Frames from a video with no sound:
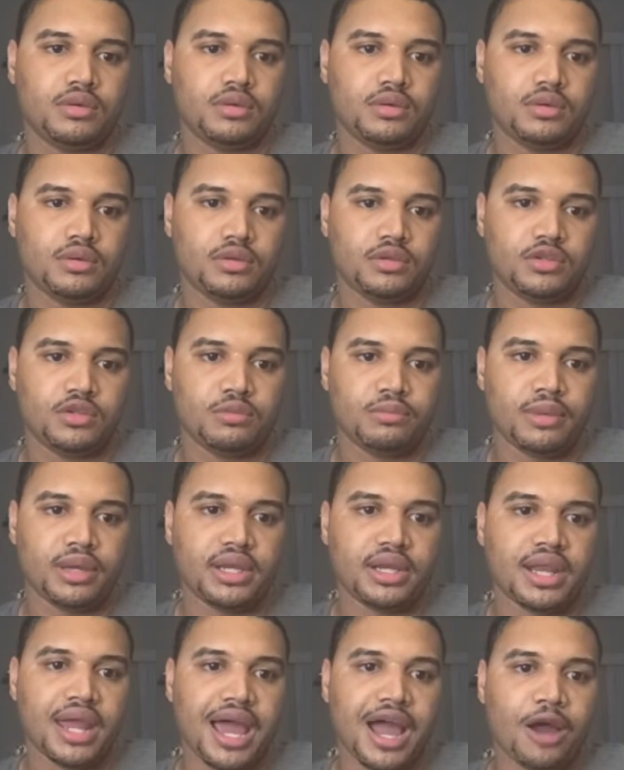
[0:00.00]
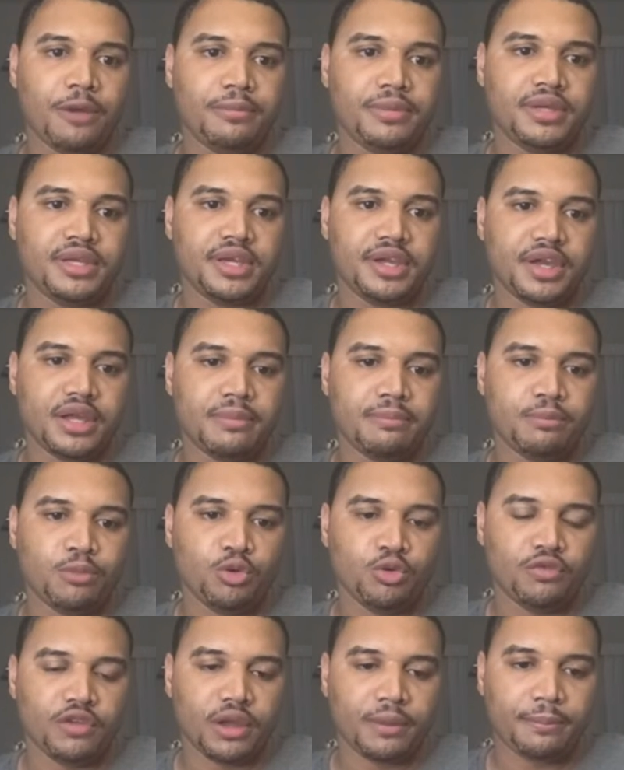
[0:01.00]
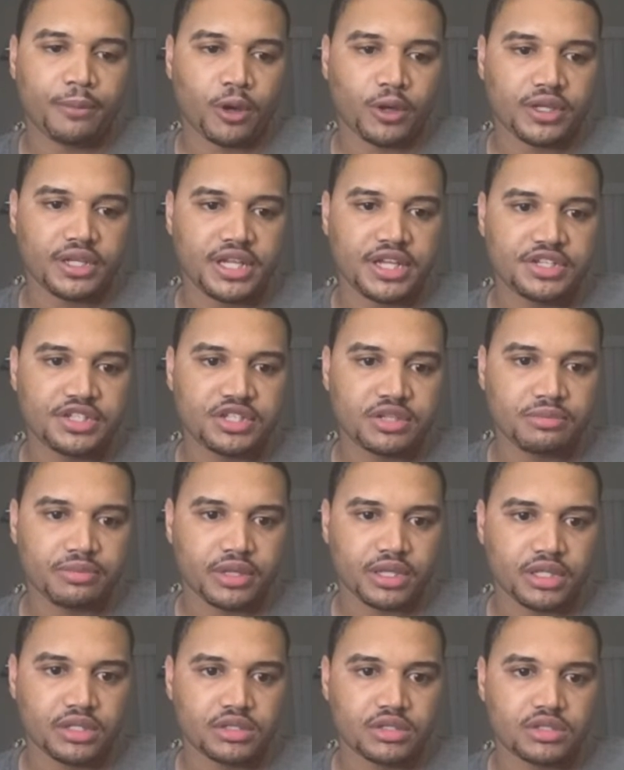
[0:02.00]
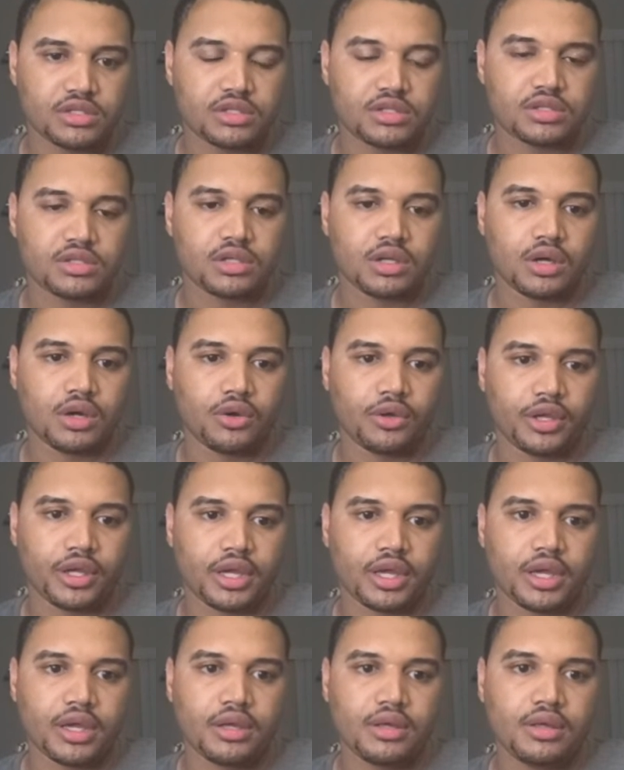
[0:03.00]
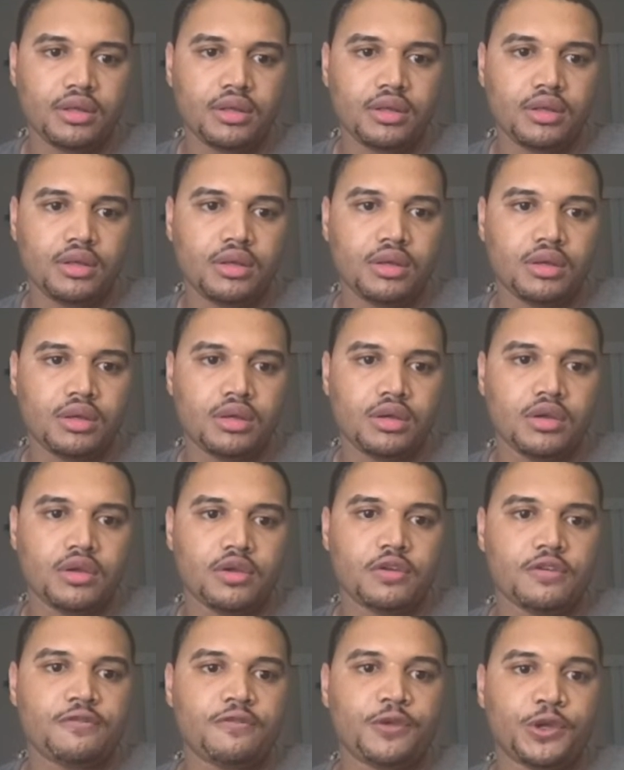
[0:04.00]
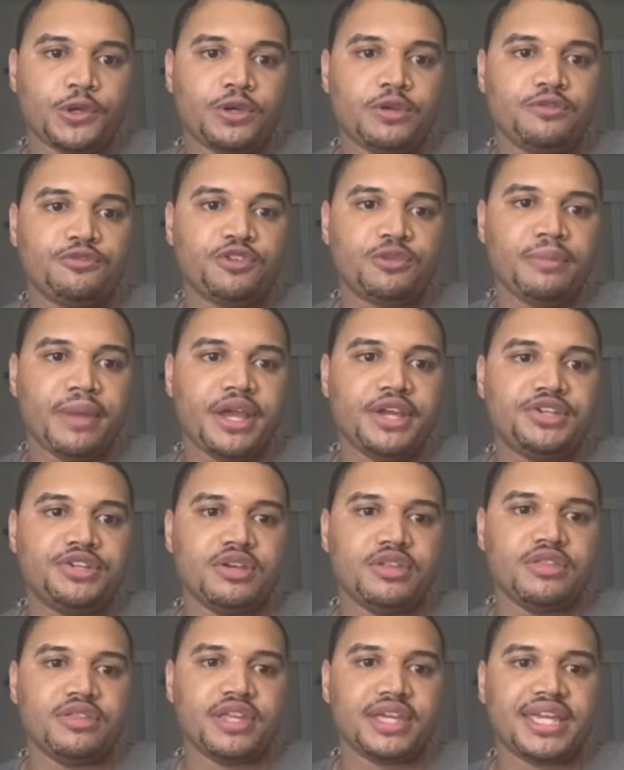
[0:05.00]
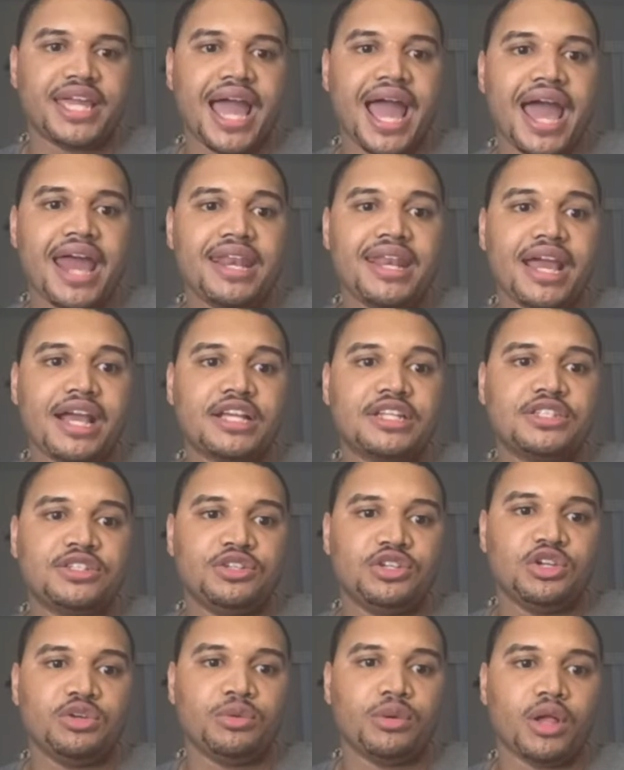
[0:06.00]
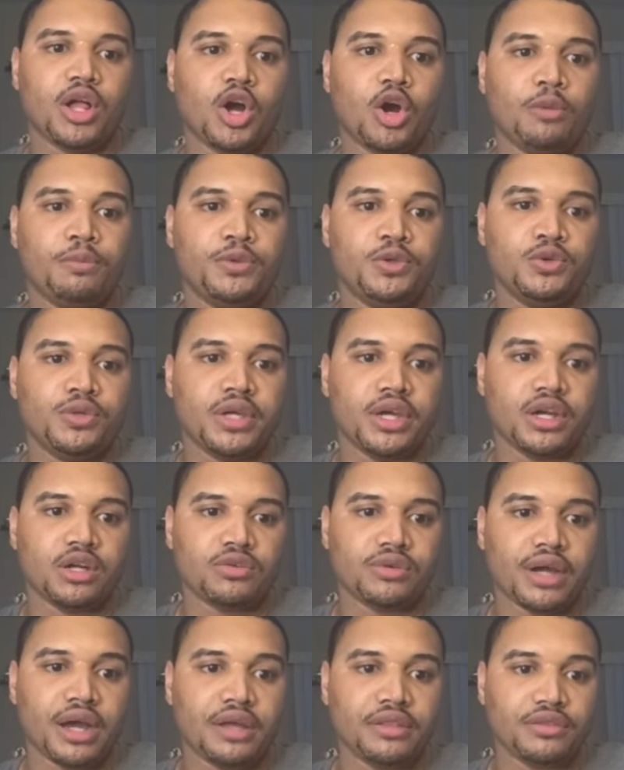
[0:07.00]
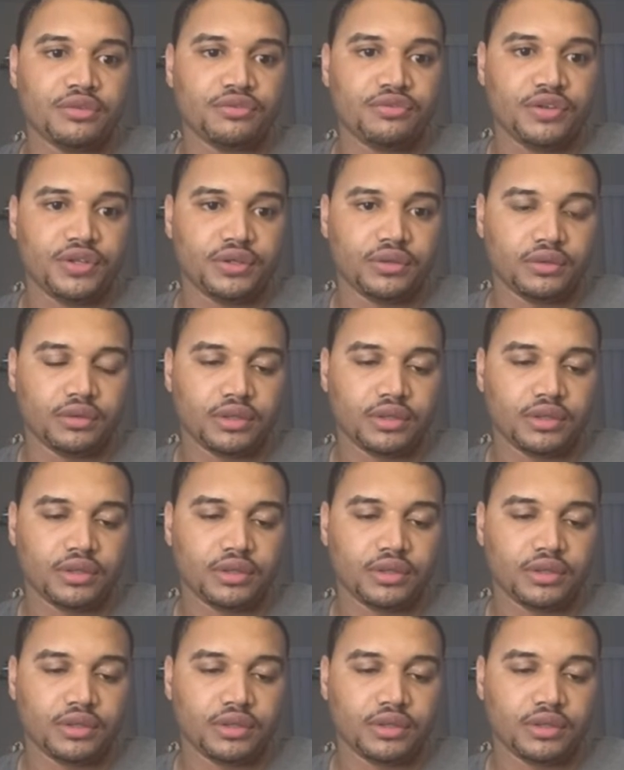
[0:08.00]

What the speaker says: You may now begin moving participants. Okay. For your information, the cat next to you will help you get around the field.